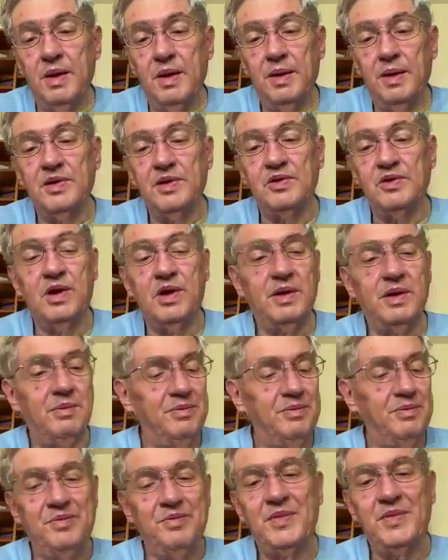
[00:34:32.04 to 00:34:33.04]
There, he's on.
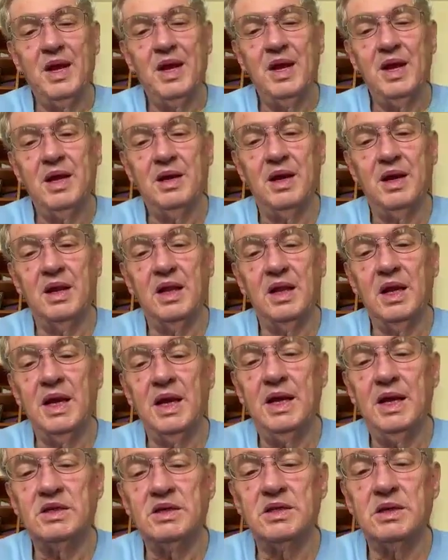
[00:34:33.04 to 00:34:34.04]
Now the
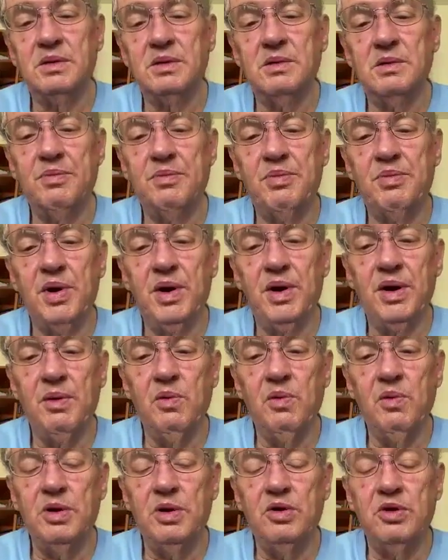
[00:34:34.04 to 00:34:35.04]
last part I
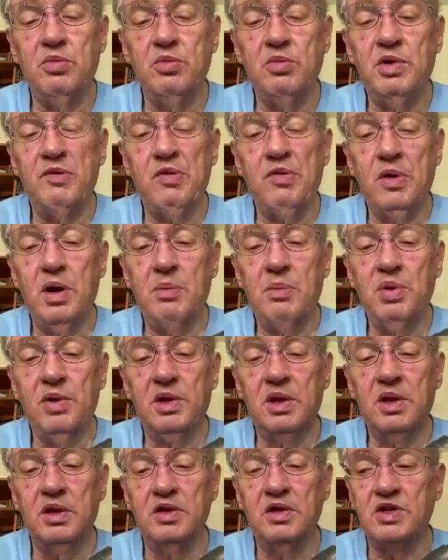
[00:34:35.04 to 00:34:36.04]
want to do before I
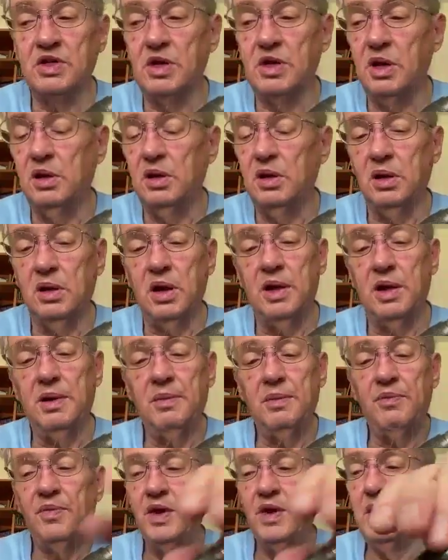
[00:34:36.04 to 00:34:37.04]
put the skull
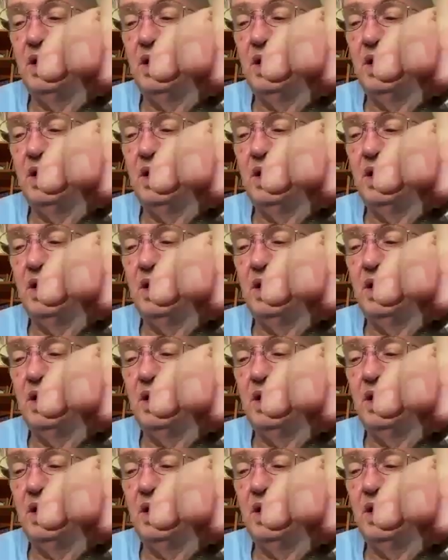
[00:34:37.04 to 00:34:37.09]
on